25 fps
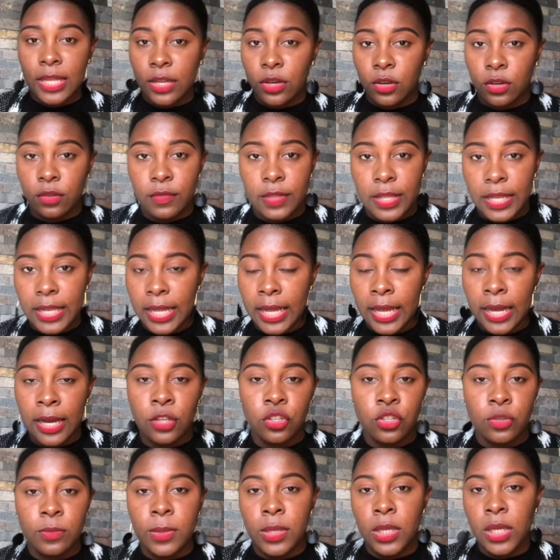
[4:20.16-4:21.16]
end of the line,
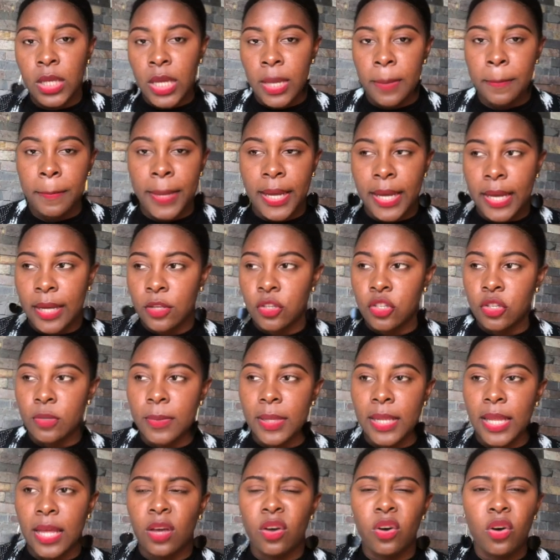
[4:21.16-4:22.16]
and you'll be looking back, and you'll be
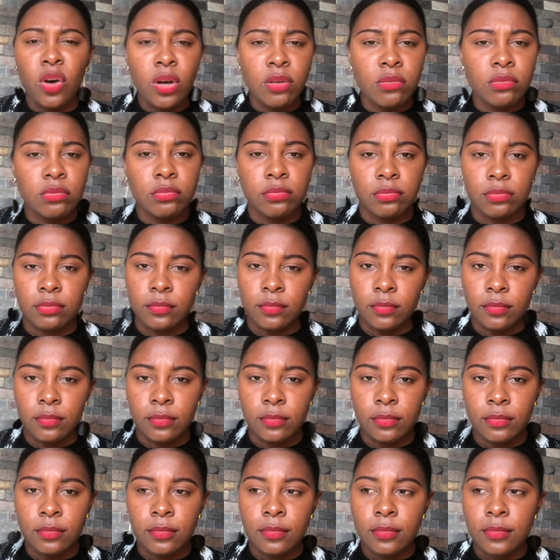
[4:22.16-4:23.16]
like, oh,
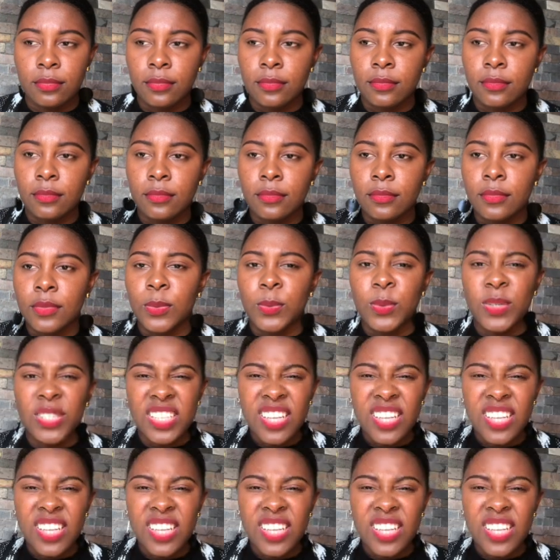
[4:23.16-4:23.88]
we're